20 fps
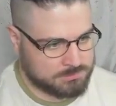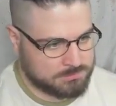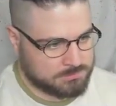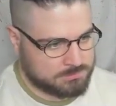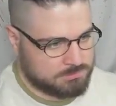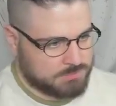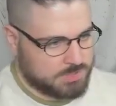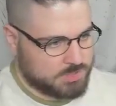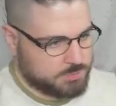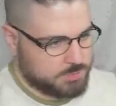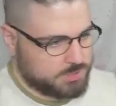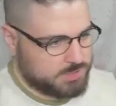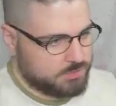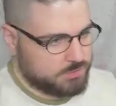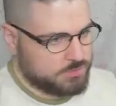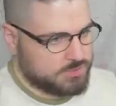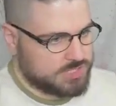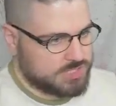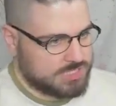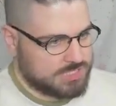Because we
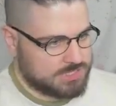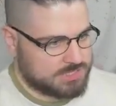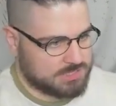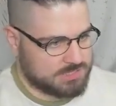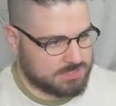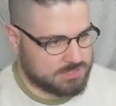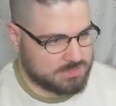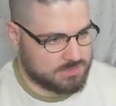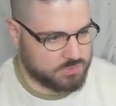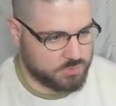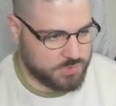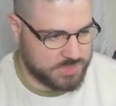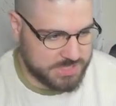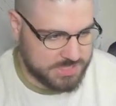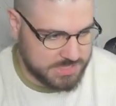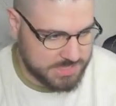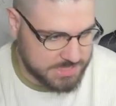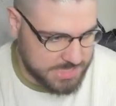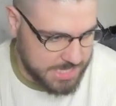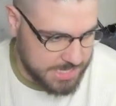lose this, we
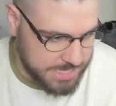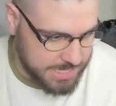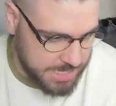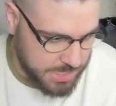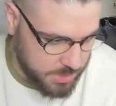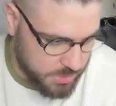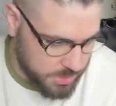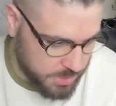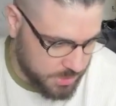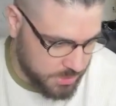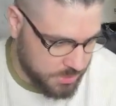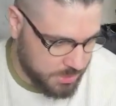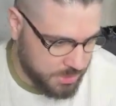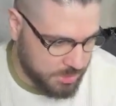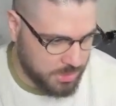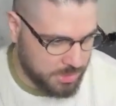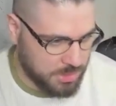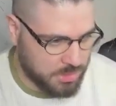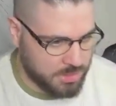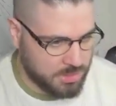send out
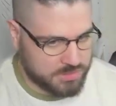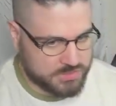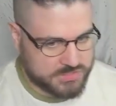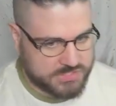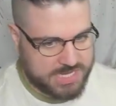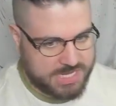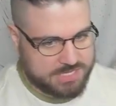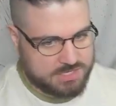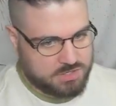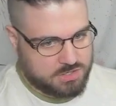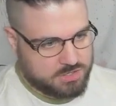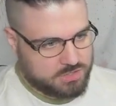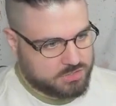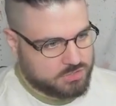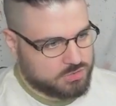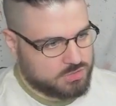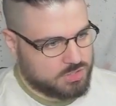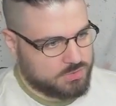our second Articuno